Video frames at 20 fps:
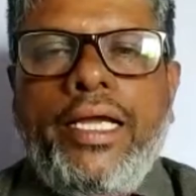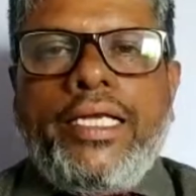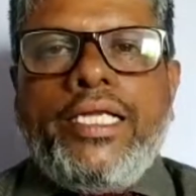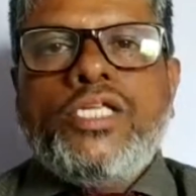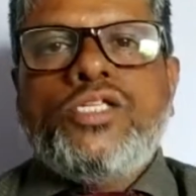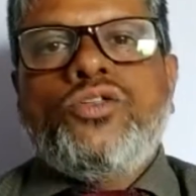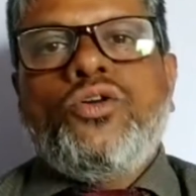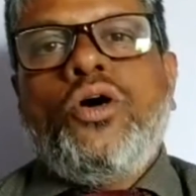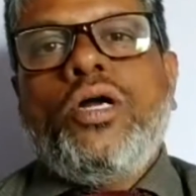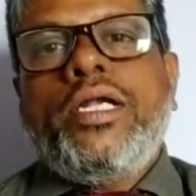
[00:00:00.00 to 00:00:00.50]
It
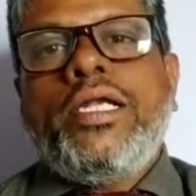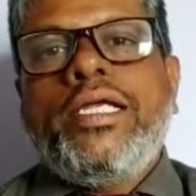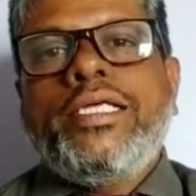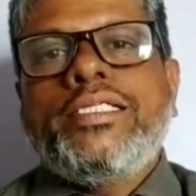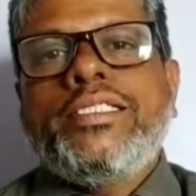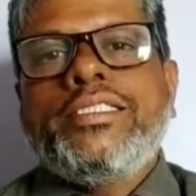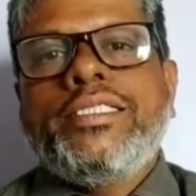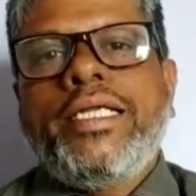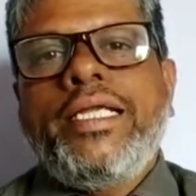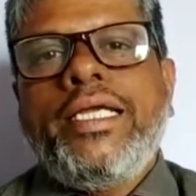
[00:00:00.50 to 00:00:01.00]
is not
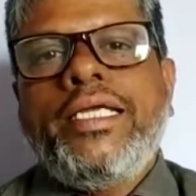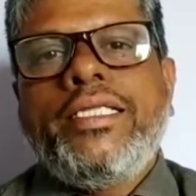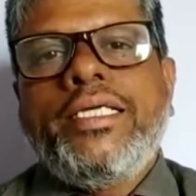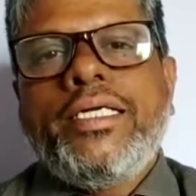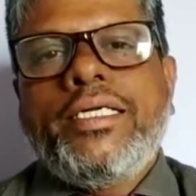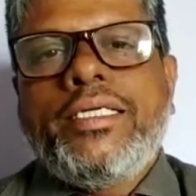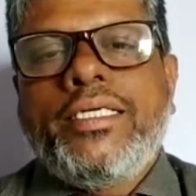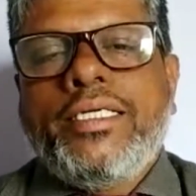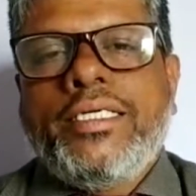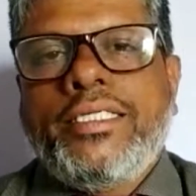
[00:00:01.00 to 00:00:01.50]
necessary
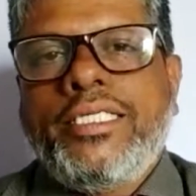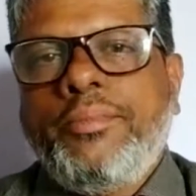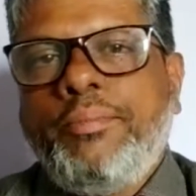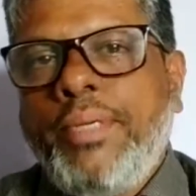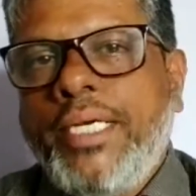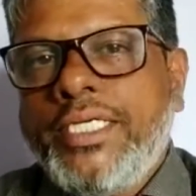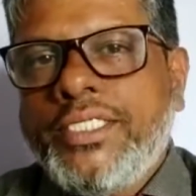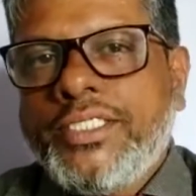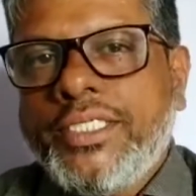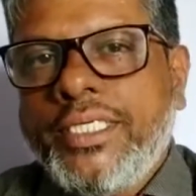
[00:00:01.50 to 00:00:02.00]
that the
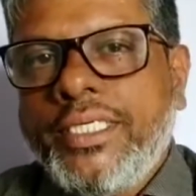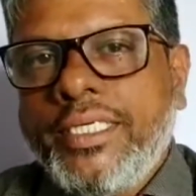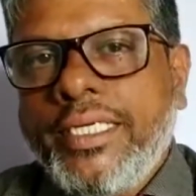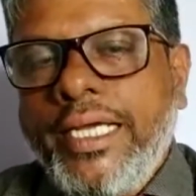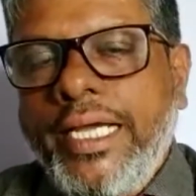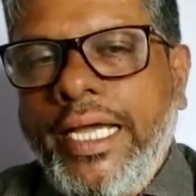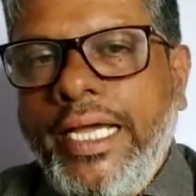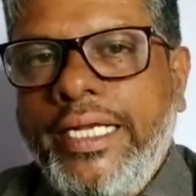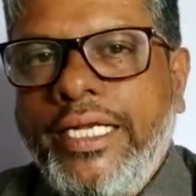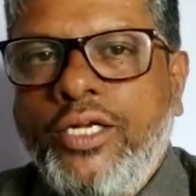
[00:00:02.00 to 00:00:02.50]
patient
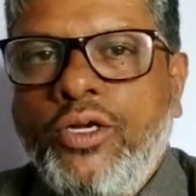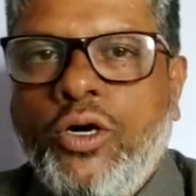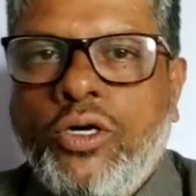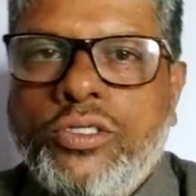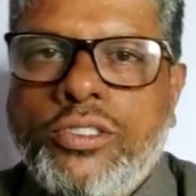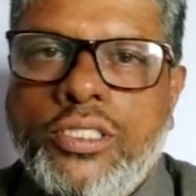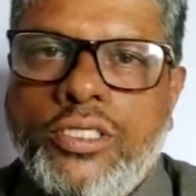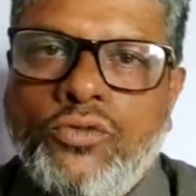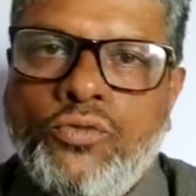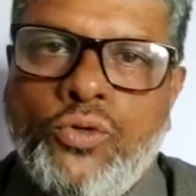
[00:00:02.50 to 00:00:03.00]
and the
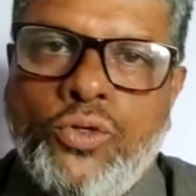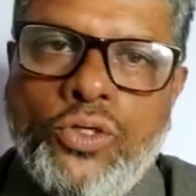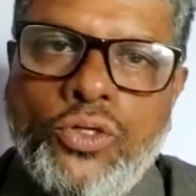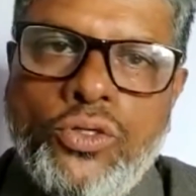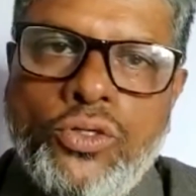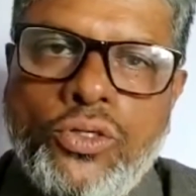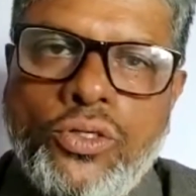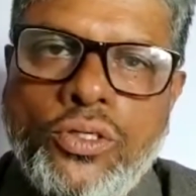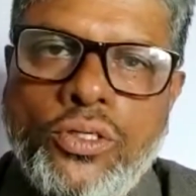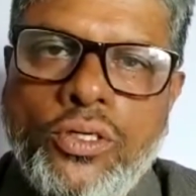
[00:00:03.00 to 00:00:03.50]
doctor would
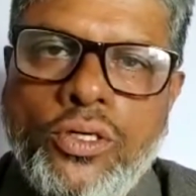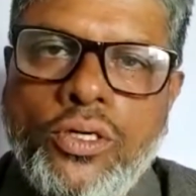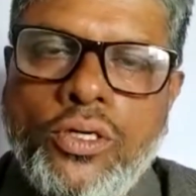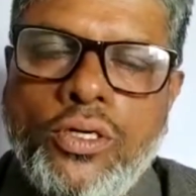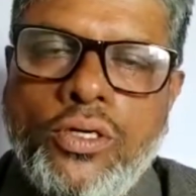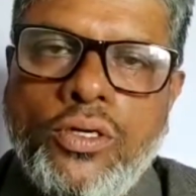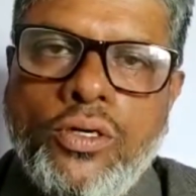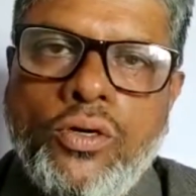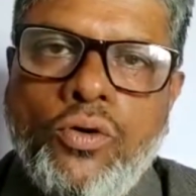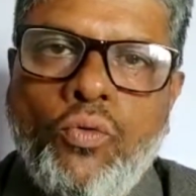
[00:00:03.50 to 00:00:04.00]

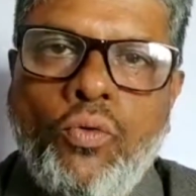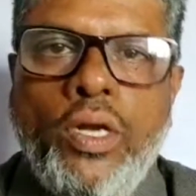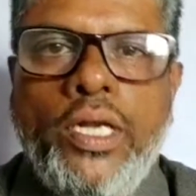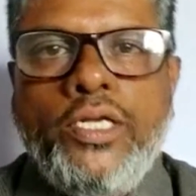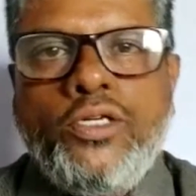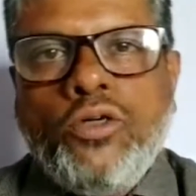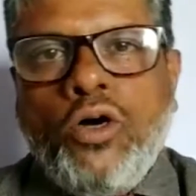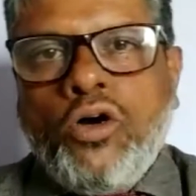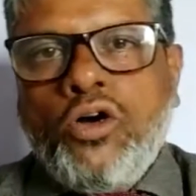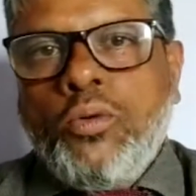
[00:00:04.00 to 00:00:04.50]
only
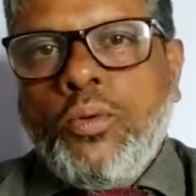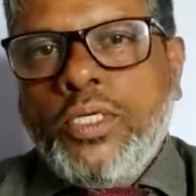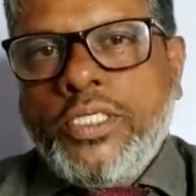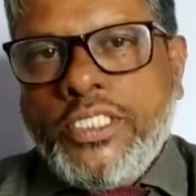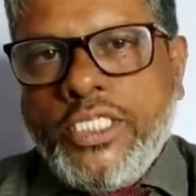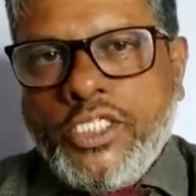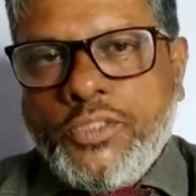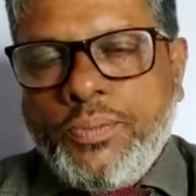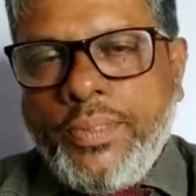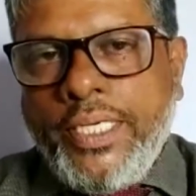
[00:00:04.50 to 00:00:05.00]
talk about
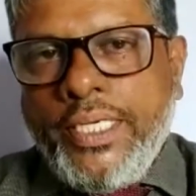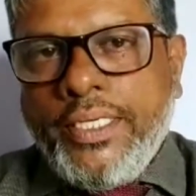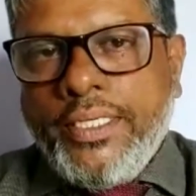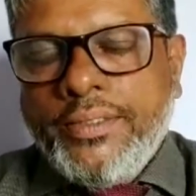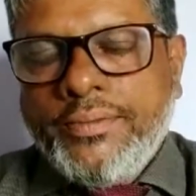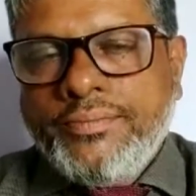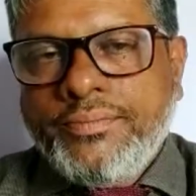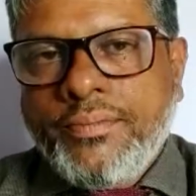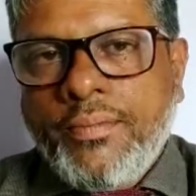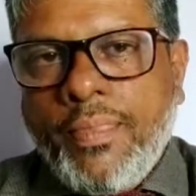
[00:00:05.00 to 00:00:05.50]
chest pain.
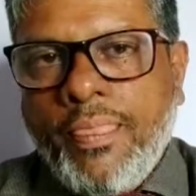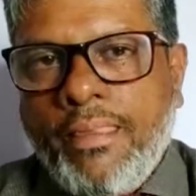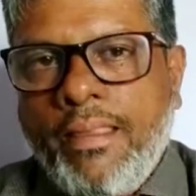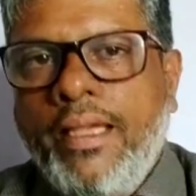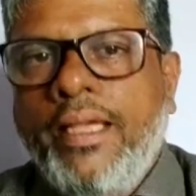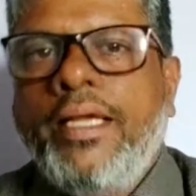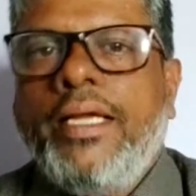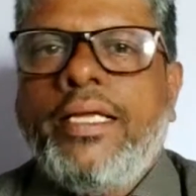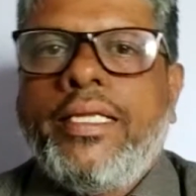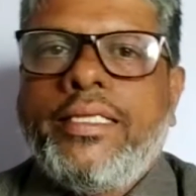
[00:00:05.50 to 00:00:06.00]

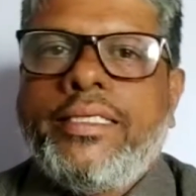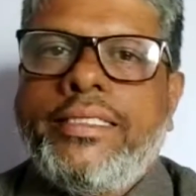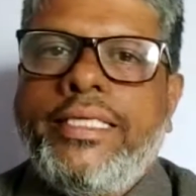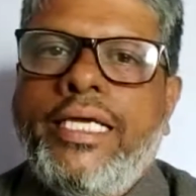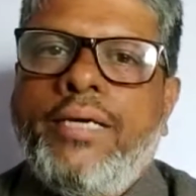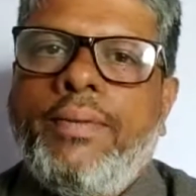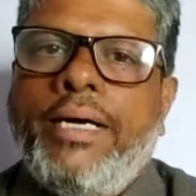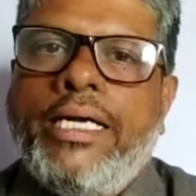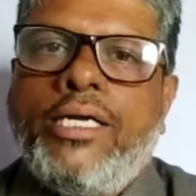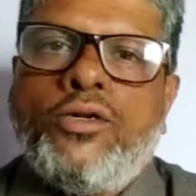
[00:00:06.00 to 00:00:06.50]

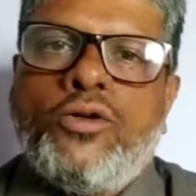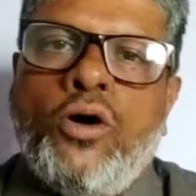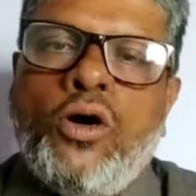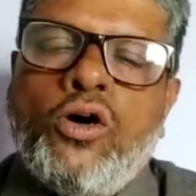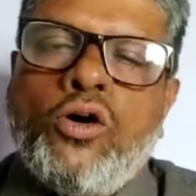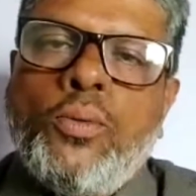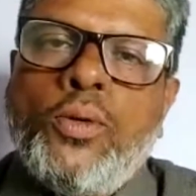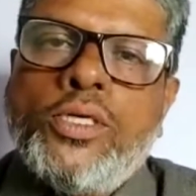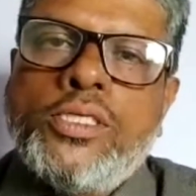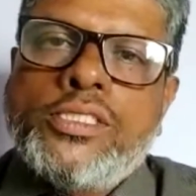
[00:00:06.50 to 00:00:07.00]
They might
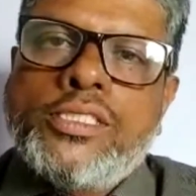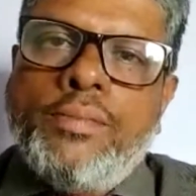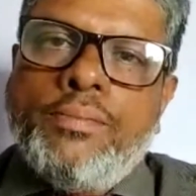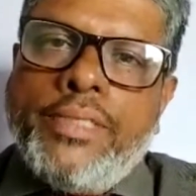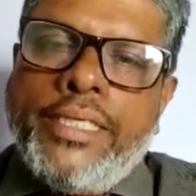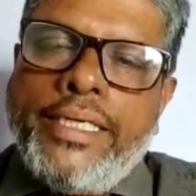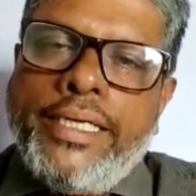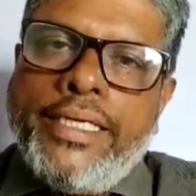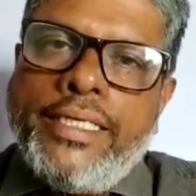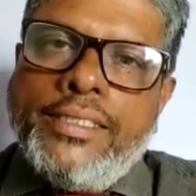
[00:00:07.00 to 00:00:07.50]
talk about
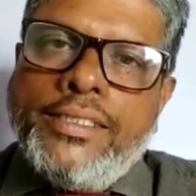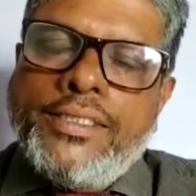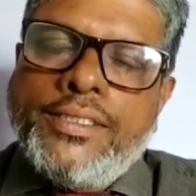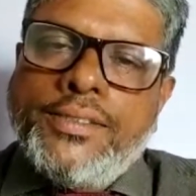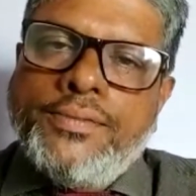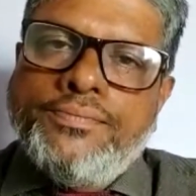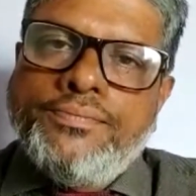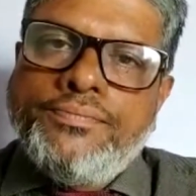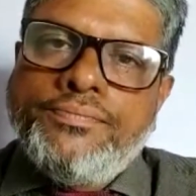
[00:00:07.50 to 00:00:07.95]
something else.